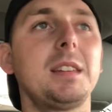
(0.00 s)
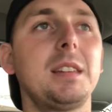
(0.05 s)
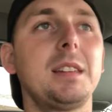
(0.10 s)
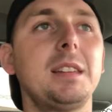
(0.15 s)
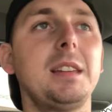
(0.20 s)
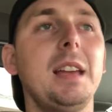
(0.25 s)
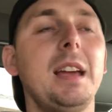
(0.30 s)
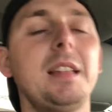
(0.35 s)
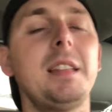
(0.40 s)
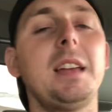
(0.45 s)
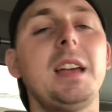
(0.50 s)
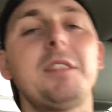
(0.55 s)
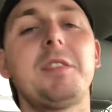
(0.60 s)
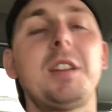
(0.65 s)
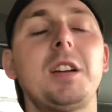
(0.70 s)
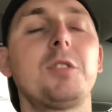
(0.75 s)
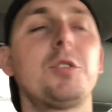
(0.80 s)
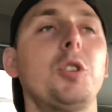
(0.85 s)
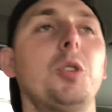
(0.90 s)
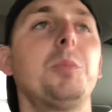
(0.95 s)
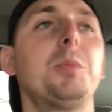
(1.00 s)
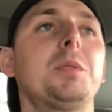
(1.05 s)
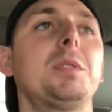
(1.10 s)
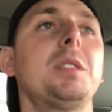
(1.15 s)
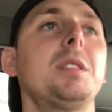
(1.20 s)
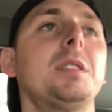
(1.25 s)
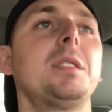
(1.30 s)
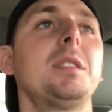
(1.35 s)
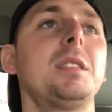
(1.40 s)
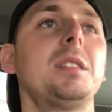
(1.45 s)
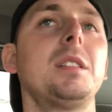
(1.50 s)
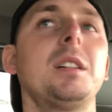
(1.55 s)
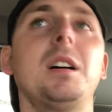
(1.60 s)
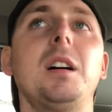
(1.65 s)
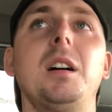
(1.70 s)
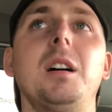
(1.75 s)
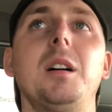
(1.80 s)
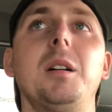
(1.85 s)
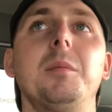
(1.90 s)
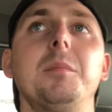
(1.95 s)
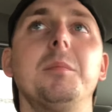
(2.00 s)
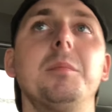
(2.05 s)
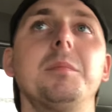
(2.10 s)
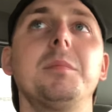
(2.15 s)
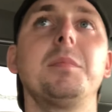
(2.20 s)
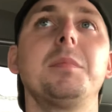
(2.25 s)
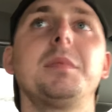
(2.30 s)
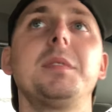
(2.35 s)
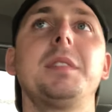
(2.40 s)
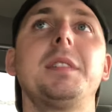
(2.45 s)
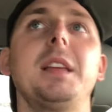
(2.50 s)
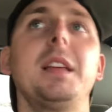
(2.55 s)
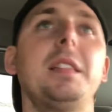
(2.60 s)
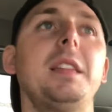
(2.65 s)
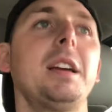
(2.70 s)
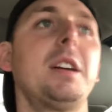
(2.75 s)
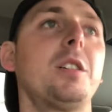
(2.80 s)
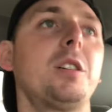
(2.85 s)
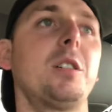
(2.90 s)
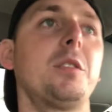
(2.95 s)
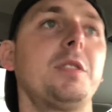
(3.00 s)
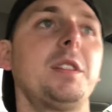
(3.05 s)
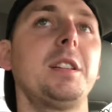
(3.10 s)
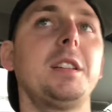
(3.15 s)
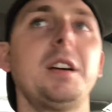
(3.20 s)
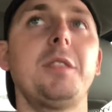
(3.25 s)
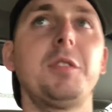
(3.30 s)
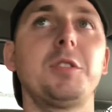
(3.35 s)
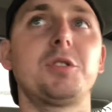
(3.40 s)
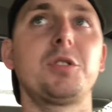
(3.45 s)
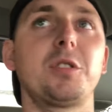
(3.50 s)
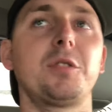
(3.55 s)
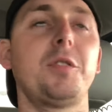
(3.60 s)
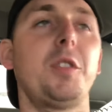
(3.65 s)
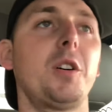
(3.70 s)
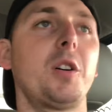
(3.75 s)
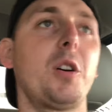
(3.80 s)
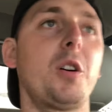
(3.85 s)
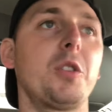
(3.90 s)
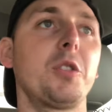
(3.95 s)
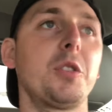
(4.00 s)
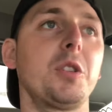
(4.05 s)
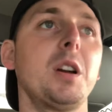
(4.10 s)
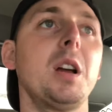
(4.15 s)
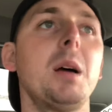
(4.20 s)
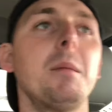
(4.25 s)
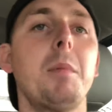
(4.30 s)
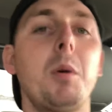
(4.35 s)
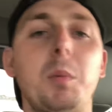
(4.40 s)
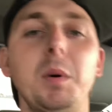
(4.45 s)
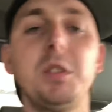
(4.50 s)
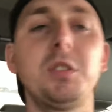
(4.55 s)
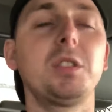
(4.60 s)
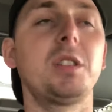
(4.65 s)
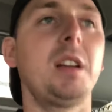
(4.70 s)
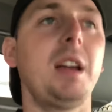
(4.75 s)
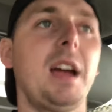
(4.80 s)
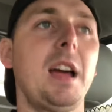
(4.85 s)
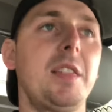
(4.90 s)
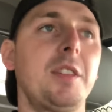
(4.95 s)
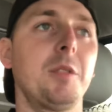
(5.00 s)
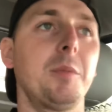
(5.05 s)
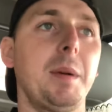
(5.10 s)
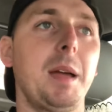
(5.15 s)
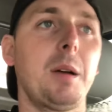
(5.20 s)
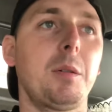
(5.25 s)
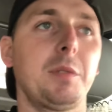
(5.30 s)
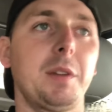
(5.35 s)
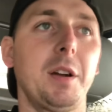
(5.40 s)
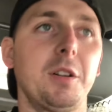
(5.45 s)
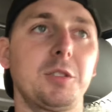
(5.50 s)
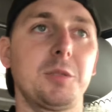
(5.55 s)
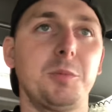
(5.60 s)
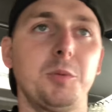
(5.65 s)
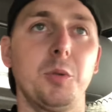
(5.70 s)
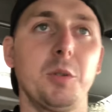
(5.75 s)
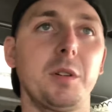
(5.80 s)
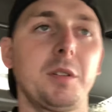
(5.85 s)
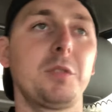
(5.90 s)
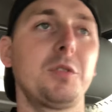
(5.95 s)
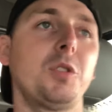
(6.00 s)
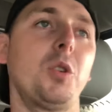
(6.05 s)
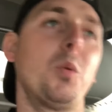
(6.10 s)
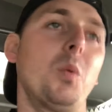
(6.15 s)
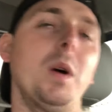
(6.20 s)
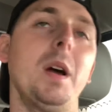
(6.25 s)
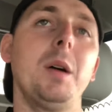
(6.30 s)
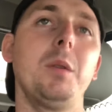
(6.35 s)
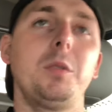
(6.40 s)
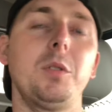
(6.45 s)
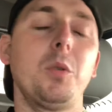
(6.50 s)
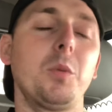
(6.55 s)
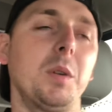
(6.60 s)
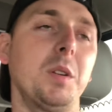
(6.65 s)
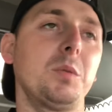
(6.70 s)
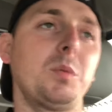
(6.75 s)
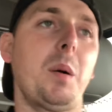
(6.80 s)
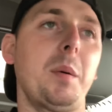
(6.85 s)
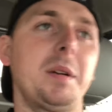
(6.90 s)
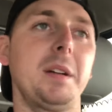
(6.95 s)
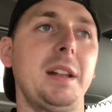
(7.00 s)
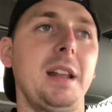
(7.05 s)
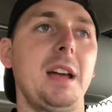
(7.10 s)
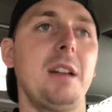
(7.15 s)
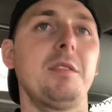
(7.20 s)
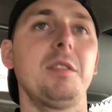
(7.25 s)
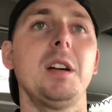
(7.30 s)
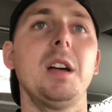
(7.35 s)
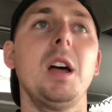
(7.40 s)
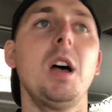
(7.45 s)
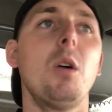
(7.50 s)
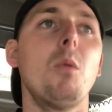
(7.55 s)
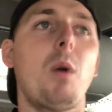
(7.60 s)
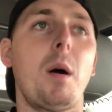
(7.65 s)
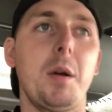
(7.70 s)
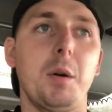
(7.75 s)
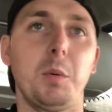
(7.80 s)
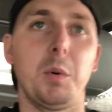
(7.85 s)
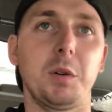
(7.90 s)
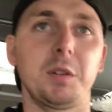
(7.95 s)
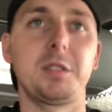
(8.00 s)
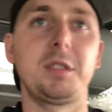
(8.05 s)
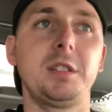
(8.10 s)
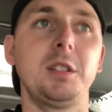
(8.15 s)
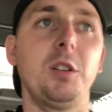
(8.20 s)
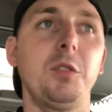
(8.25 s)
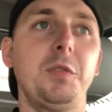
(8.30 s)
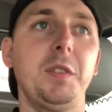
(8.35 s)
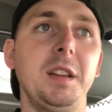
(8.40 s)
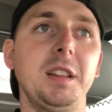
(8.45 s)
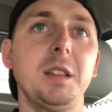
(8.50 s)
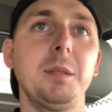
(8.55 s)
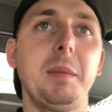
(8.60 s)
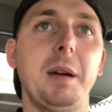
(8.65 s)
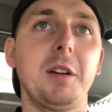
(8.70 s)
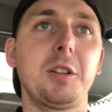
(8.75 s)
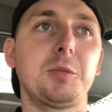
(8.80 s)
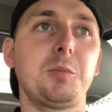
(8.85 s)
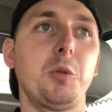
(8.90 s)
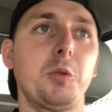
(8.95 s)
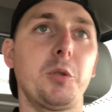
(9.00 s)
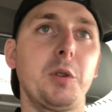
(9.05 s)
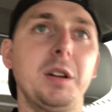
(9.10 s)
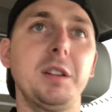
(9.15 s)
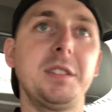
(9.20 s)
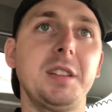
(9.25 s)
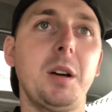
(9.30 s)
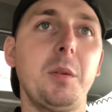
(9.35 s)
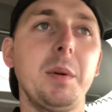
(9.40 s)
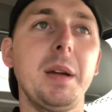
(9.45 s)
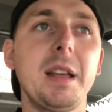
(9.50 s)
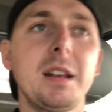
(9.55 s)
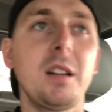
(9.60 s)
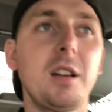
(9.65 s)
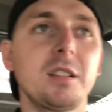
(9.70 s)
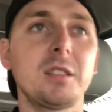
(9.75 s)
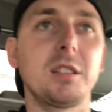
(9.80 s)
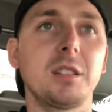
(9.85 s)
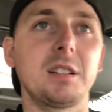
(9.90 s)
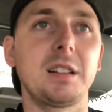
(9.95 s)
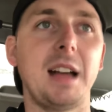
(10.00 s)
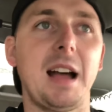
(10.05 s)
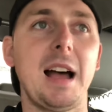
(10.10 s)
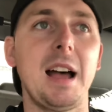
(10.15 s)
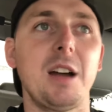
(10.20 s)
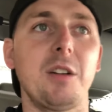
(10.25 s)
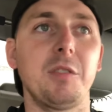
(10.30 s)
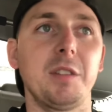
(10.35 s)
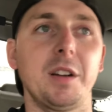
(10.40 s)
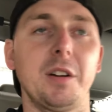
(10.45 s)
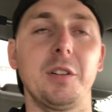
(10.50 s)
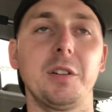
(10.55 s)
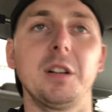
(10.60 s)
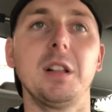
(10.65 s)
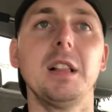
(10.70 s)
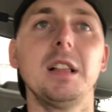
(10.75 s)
yeah, the Afghan troops, they definitely should have fought harder. But we should have had their back with air support. There's no reason why we weren't still feeding them air support or intel. We hadn't lost a guy over there in